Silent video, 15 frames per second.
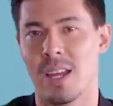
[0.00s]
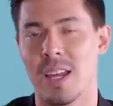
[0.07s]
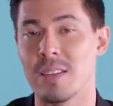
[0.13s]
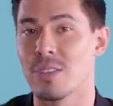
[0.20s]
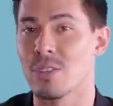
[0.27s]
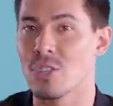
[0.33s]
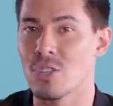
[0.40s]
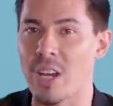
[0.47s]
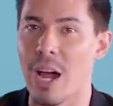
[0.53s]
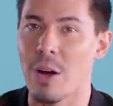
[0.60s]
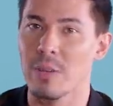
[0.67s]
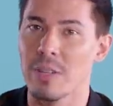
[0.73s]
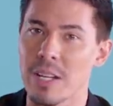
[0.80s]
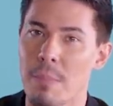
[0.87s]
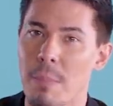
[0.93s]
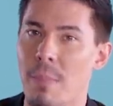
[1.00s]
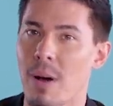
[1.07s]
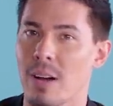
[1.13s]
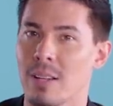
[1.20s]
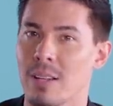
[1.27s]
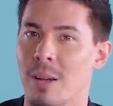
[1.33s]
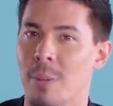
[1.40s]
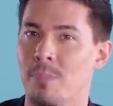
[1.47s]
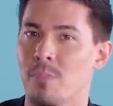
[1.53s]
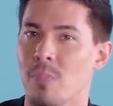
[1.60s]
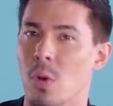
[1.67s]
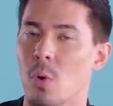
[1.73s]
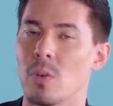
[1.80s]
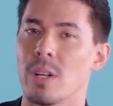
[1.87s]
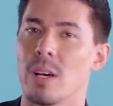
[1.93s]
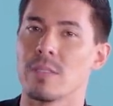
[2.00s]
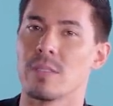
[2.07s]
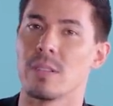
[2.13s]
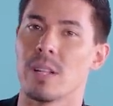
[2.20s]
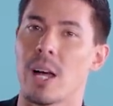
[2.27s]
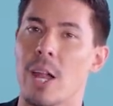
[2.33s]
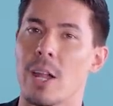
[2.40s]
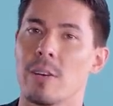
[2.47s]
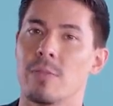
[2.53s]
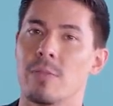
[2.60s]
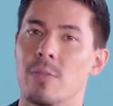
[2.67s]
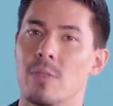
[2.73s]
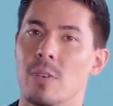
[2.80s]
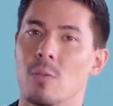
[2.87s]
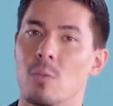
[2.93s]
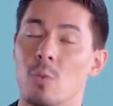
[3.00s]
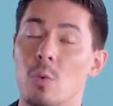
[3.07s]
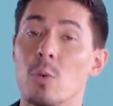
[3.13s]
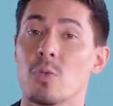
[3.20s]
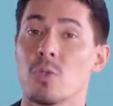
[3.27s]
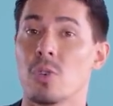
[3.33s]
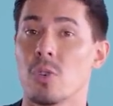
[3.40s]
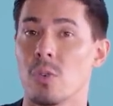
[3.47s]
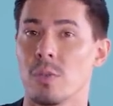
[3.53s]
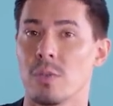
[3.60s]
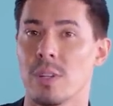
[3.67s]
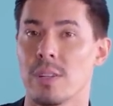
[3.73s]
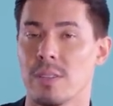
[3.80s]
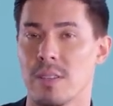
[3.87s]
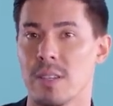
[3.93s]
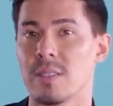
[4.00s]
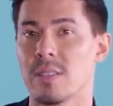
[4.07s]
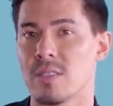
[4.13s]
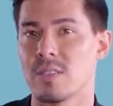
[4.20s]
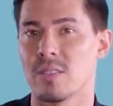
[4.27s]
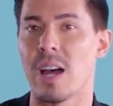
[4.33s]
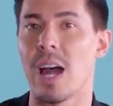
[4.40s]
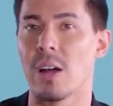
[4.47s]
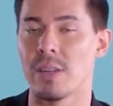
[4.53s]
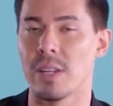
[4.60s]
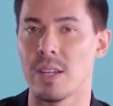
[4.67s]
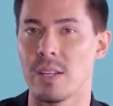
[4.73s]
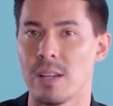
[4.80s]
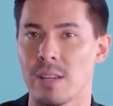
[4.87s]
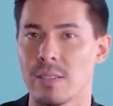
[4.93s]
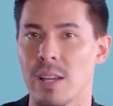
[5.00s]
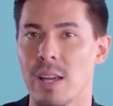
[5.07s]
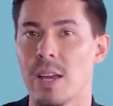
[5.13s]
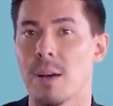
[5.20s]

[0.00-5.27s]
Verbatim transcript: He's a Shaolin monk who does a lot of wushu. That's the style that he does.